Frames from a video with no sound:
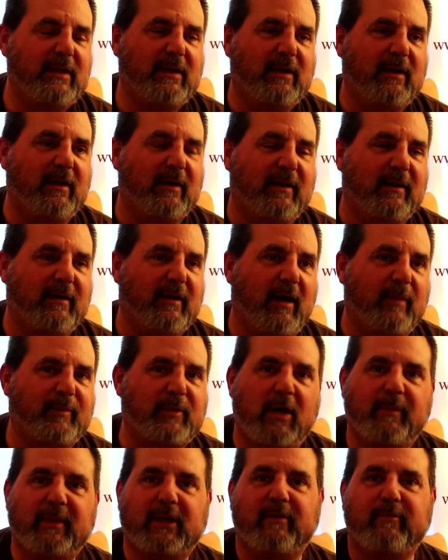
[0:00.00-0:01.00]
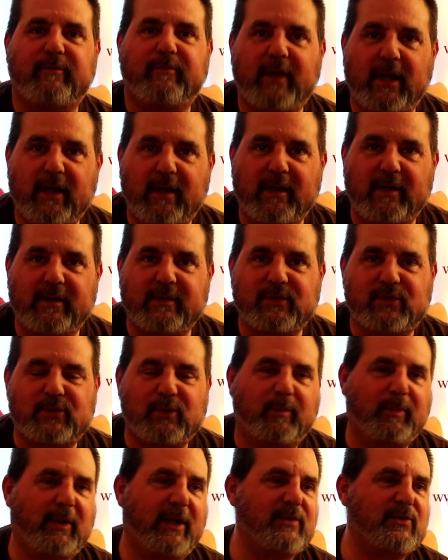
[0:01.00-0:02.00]
uh, upcoming events or
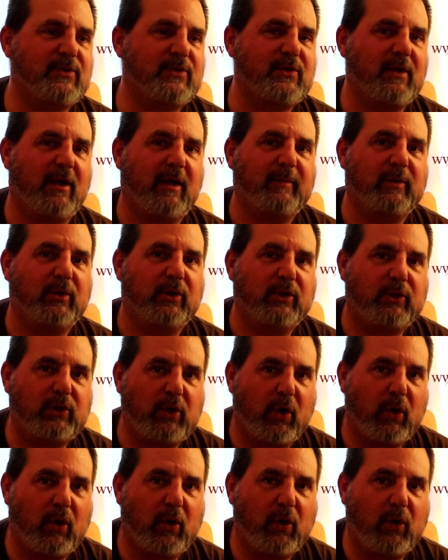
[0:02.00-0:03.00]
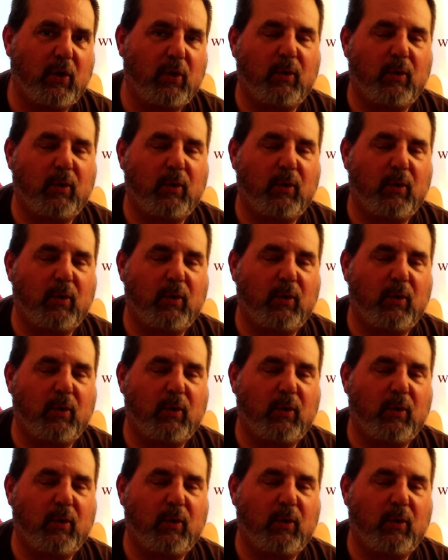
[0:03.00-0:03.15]
places that I'm going to go,